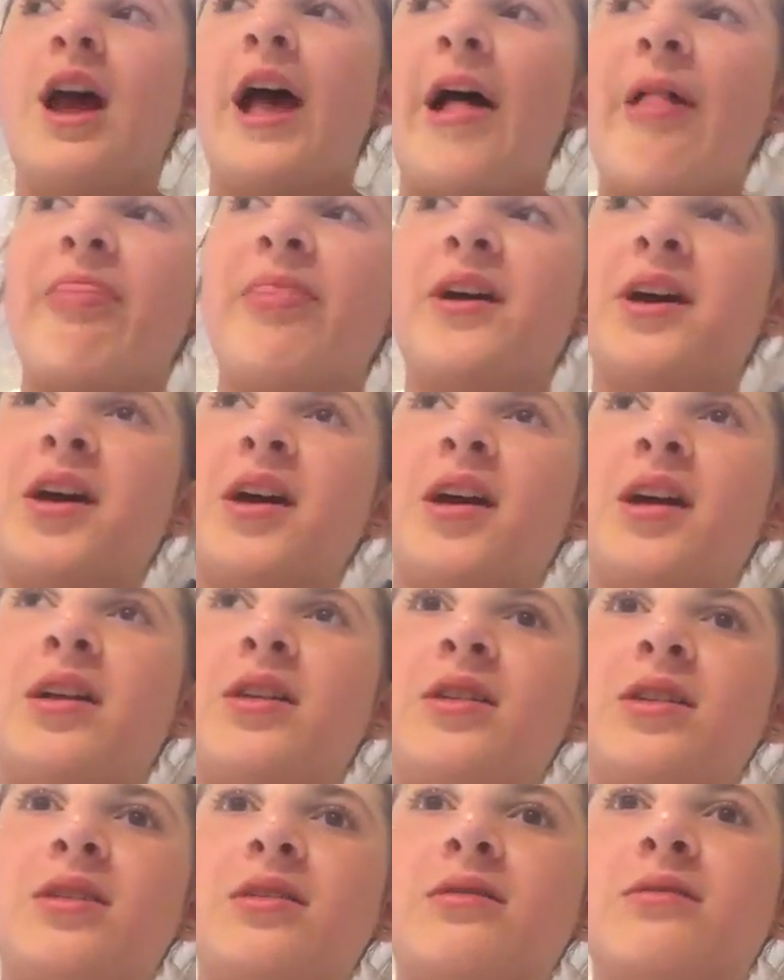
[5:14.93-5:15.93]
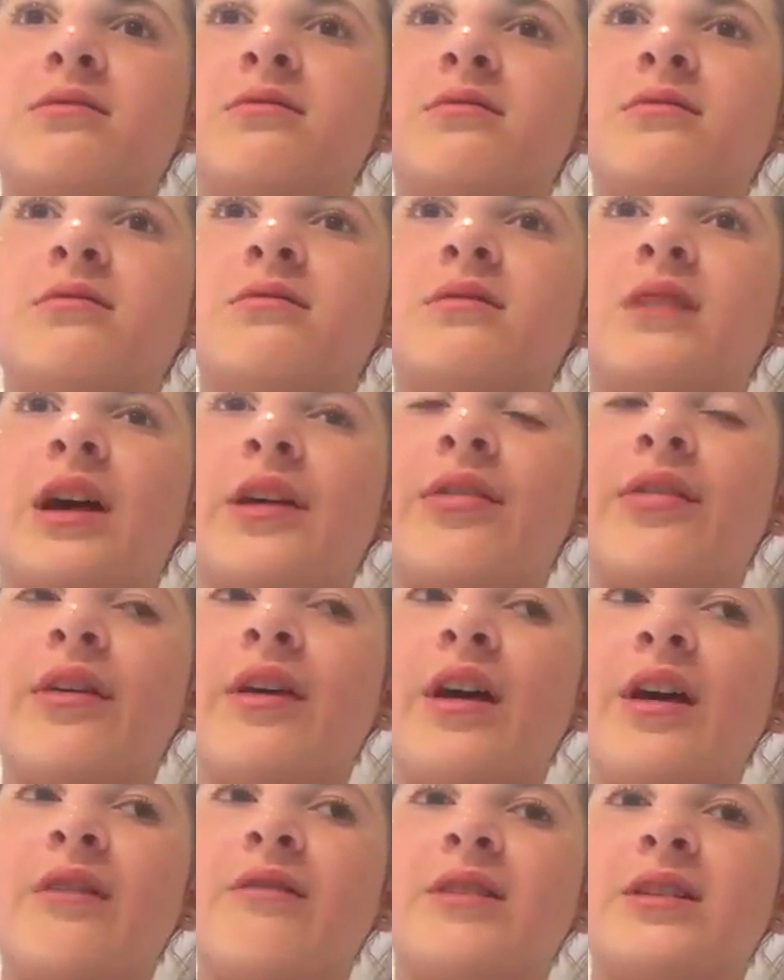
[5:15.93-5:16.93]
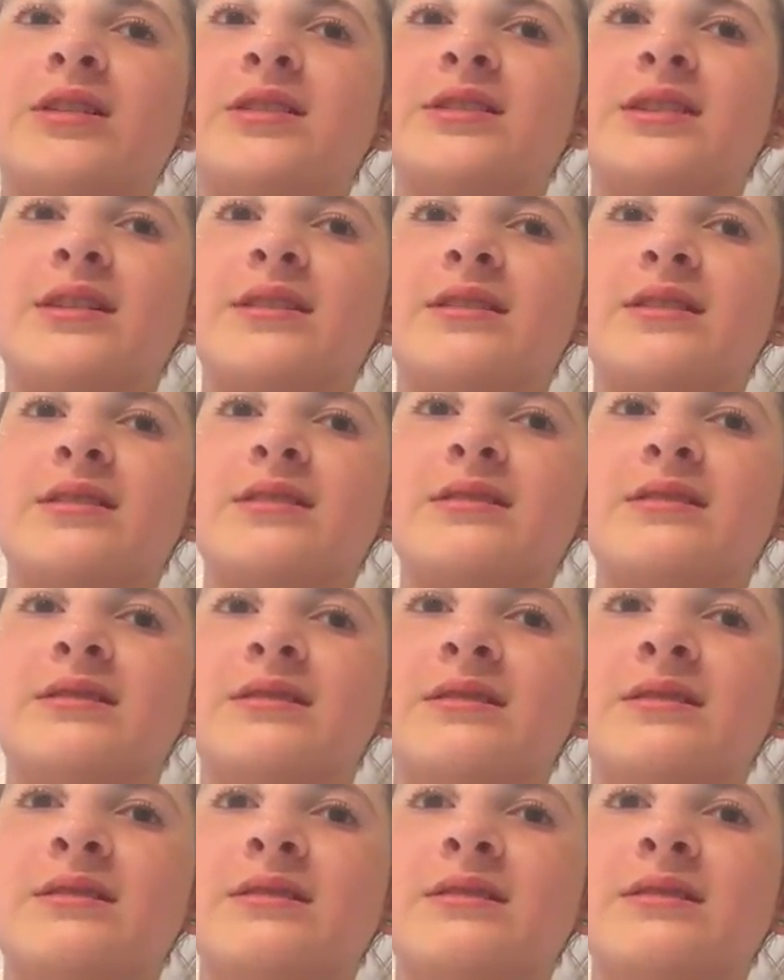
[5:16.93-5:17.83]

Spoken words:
And then I think I already said this.